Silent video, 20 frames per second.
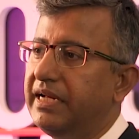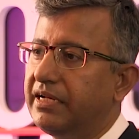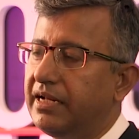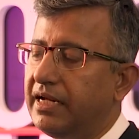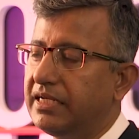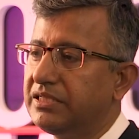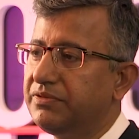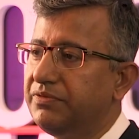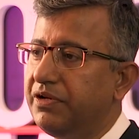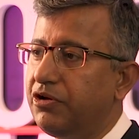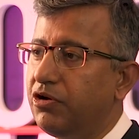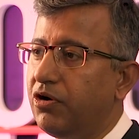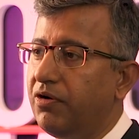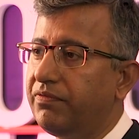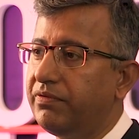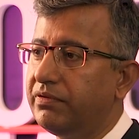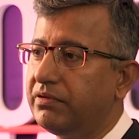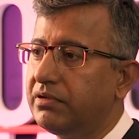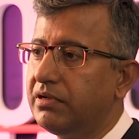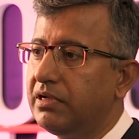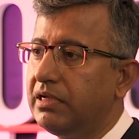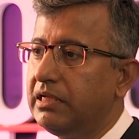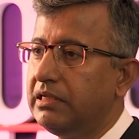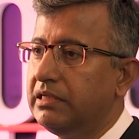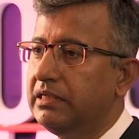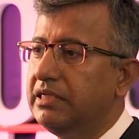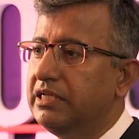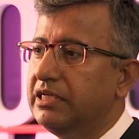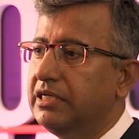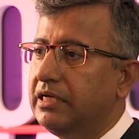get asked very often.
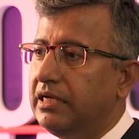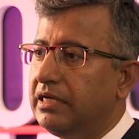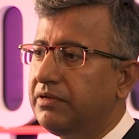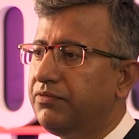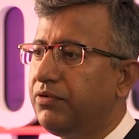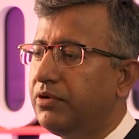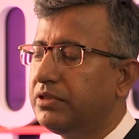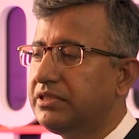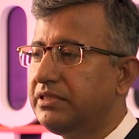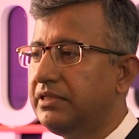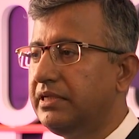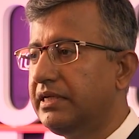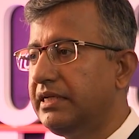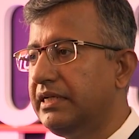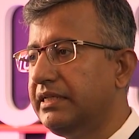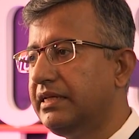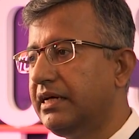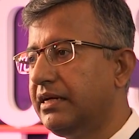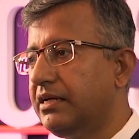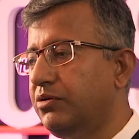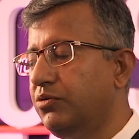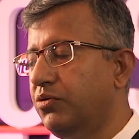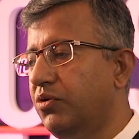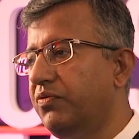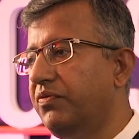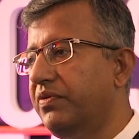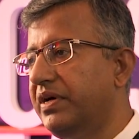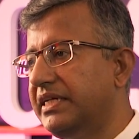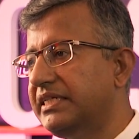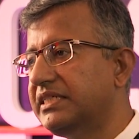Unfortunately, there are no
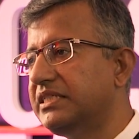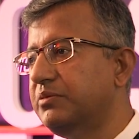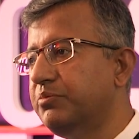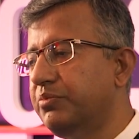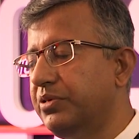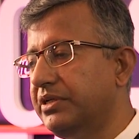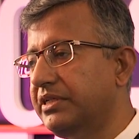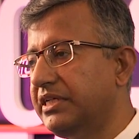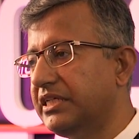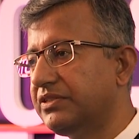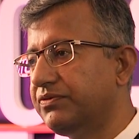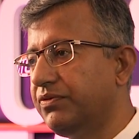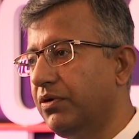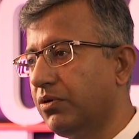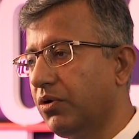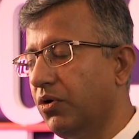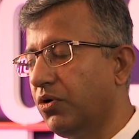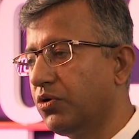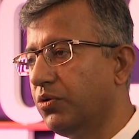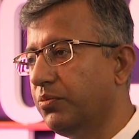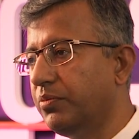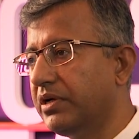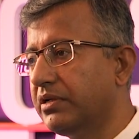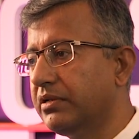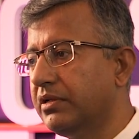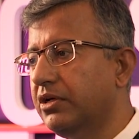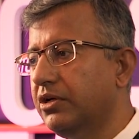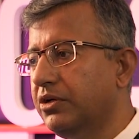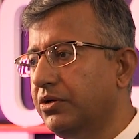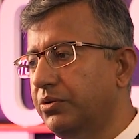very simple tests for glaucoma.
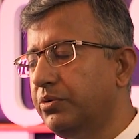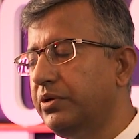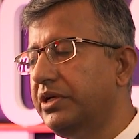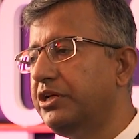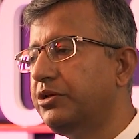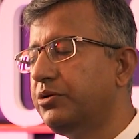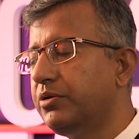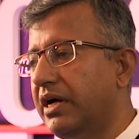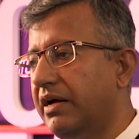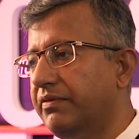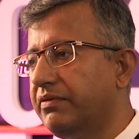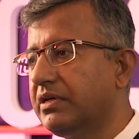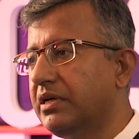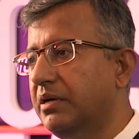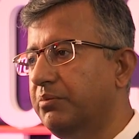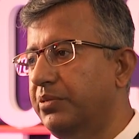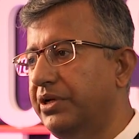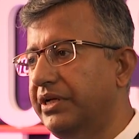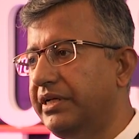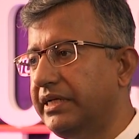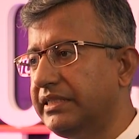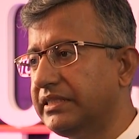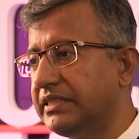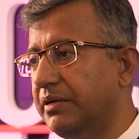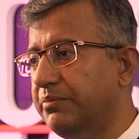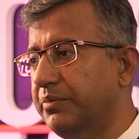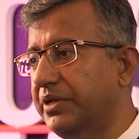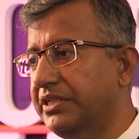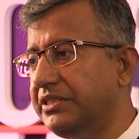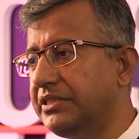You need to have a complete
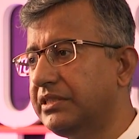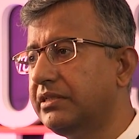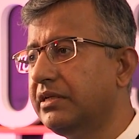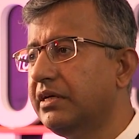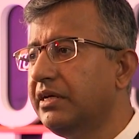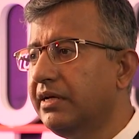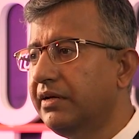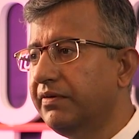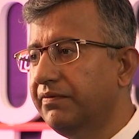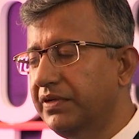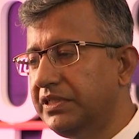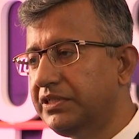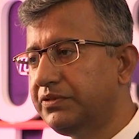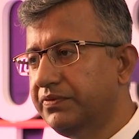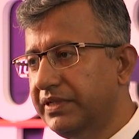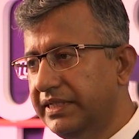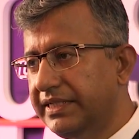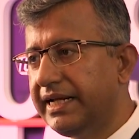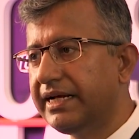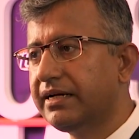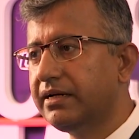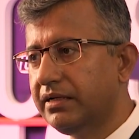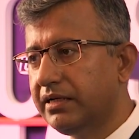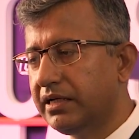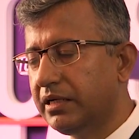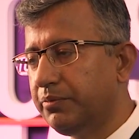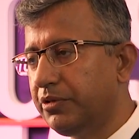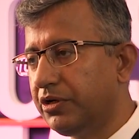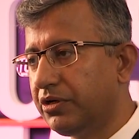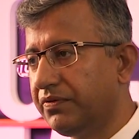examination which will take a
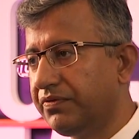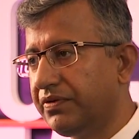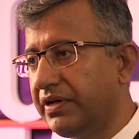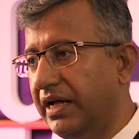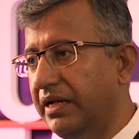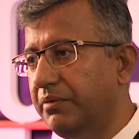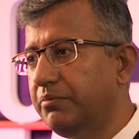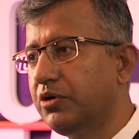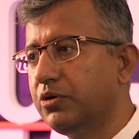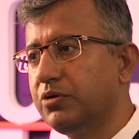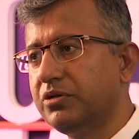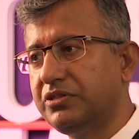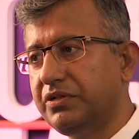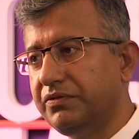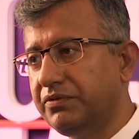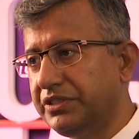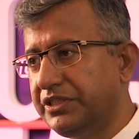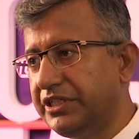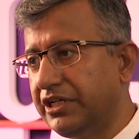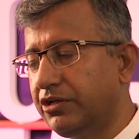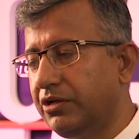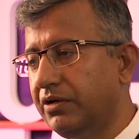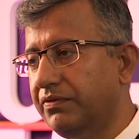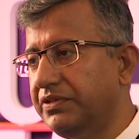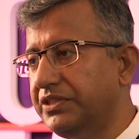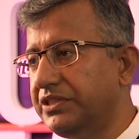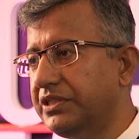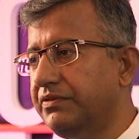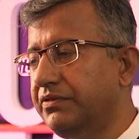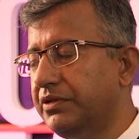little bit of time because you have to check your
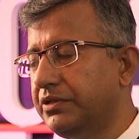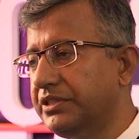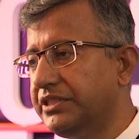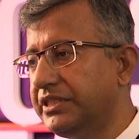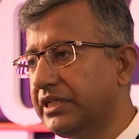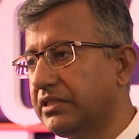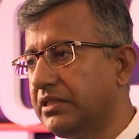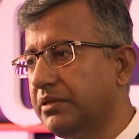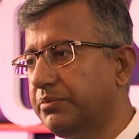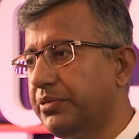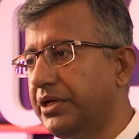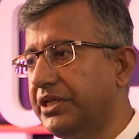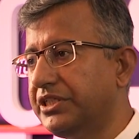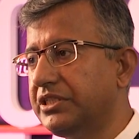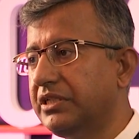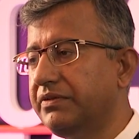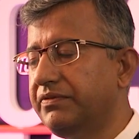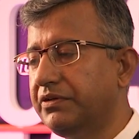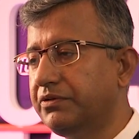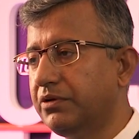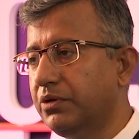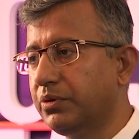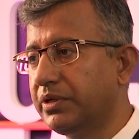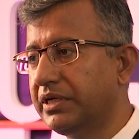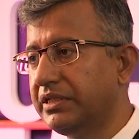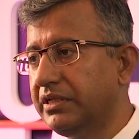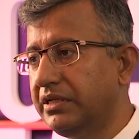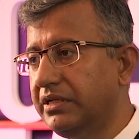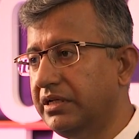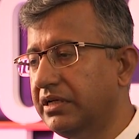vision, we have to check the pressure, we have to look
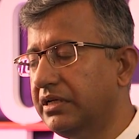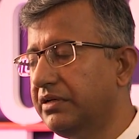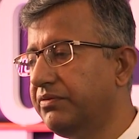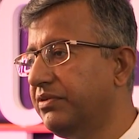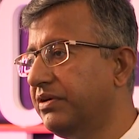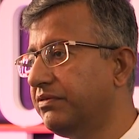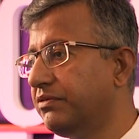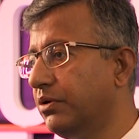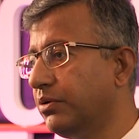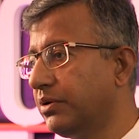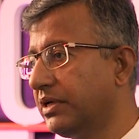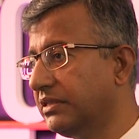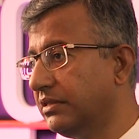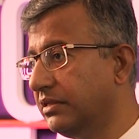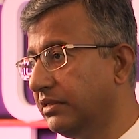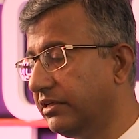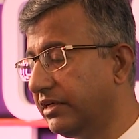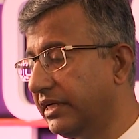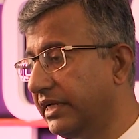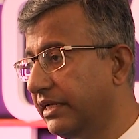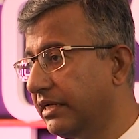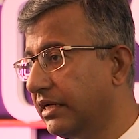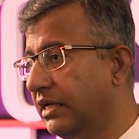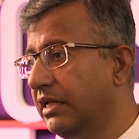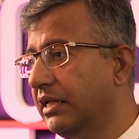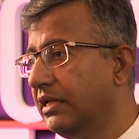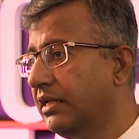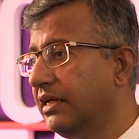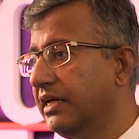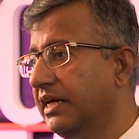at the nerve, we have to look at the drain.
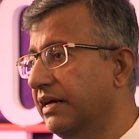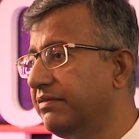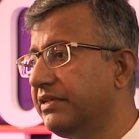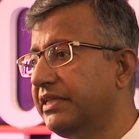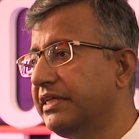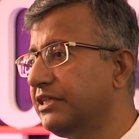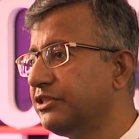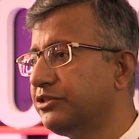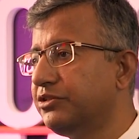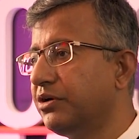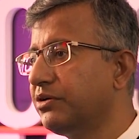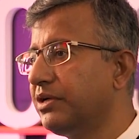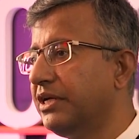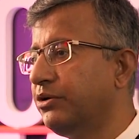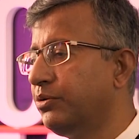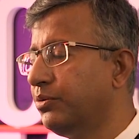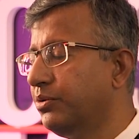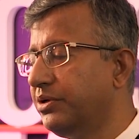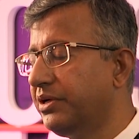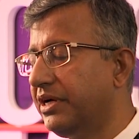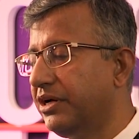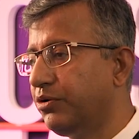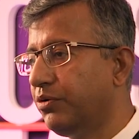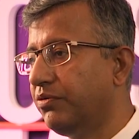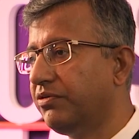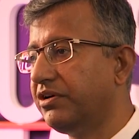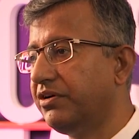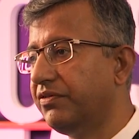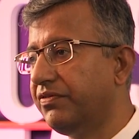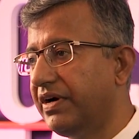Everything is not going to get
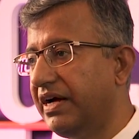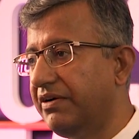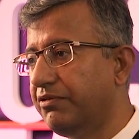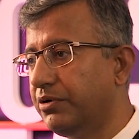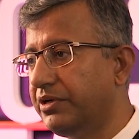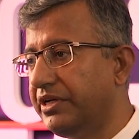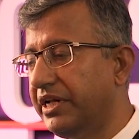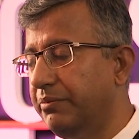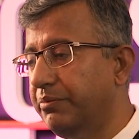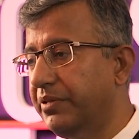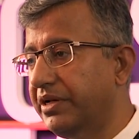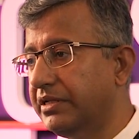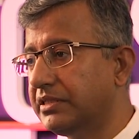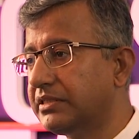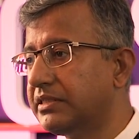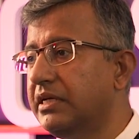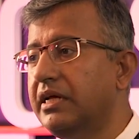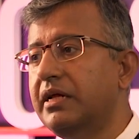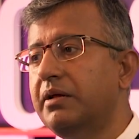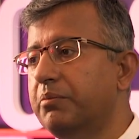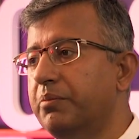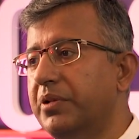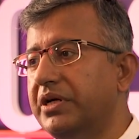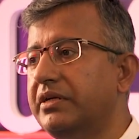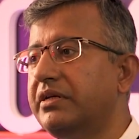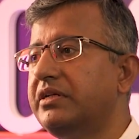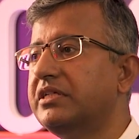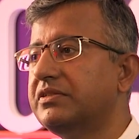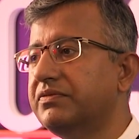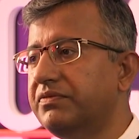over in five or 10 minutes, but
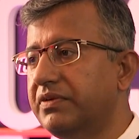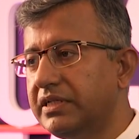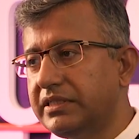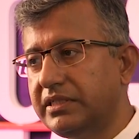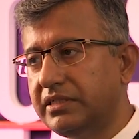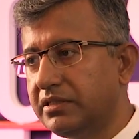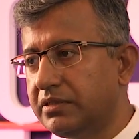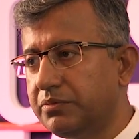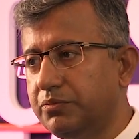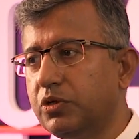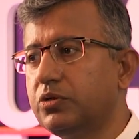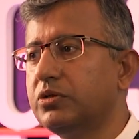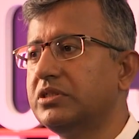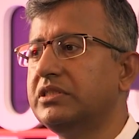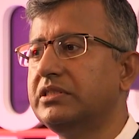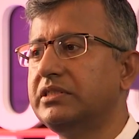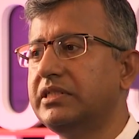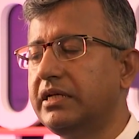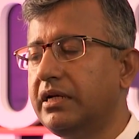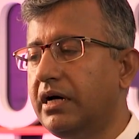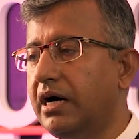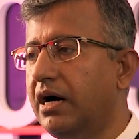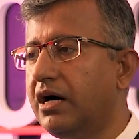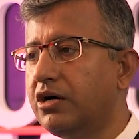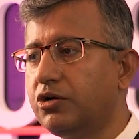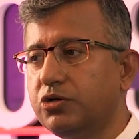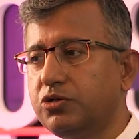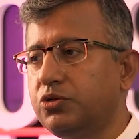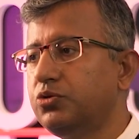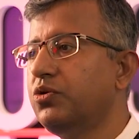it is worth it because it's an
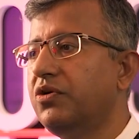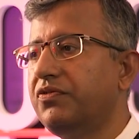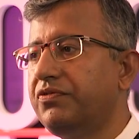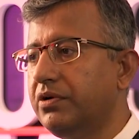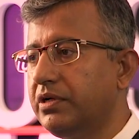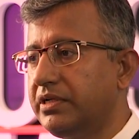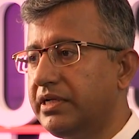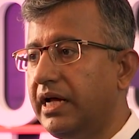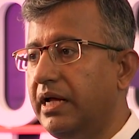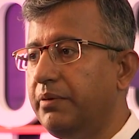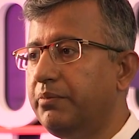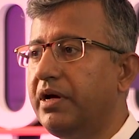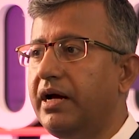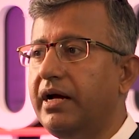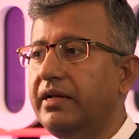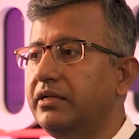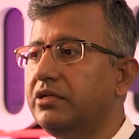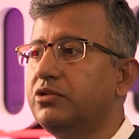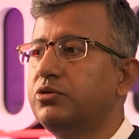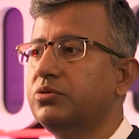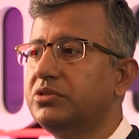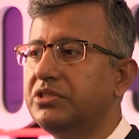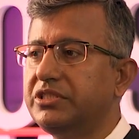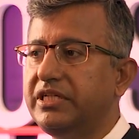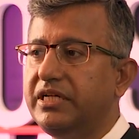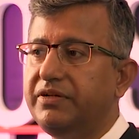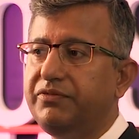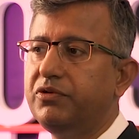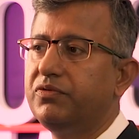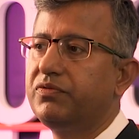hour or two of your time and it could
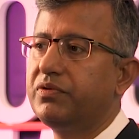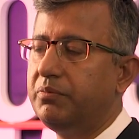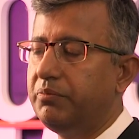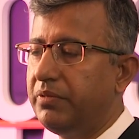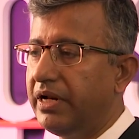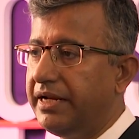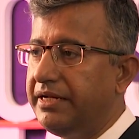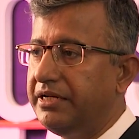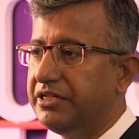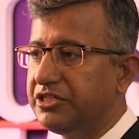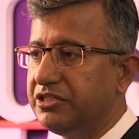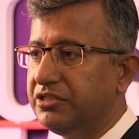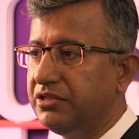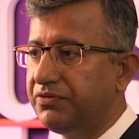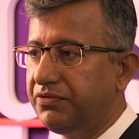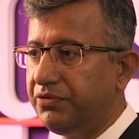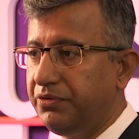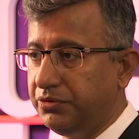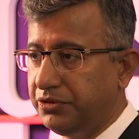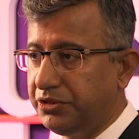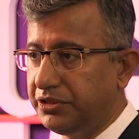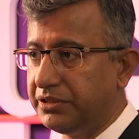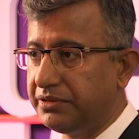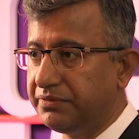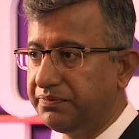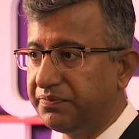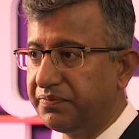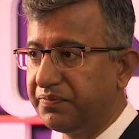save you from blindness in the future.